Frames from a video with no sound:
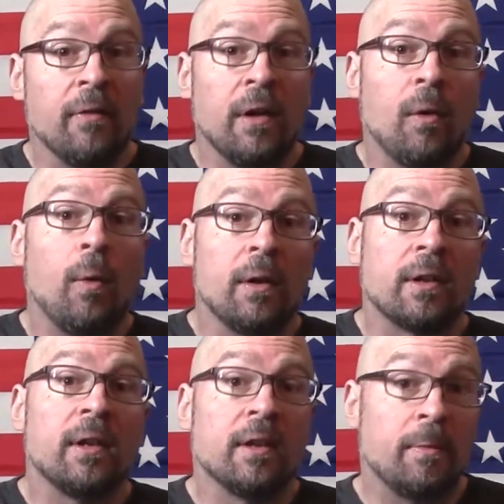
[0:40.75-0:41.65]
and it
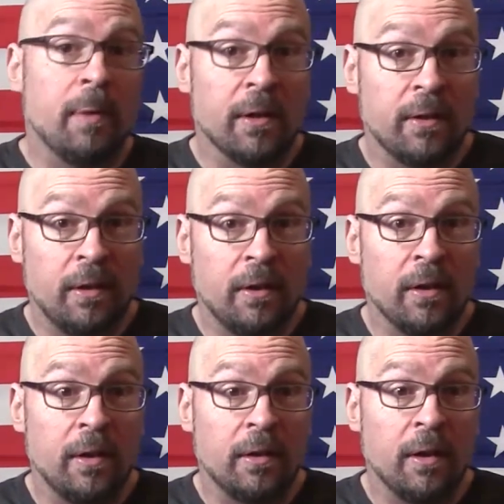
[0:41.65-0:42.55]
was conspiracy
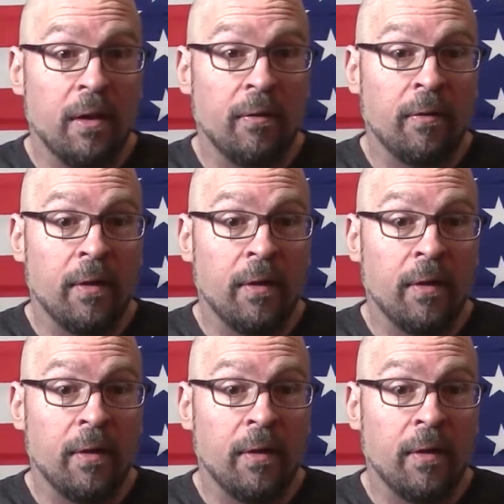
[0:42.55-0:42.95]
theory stuff.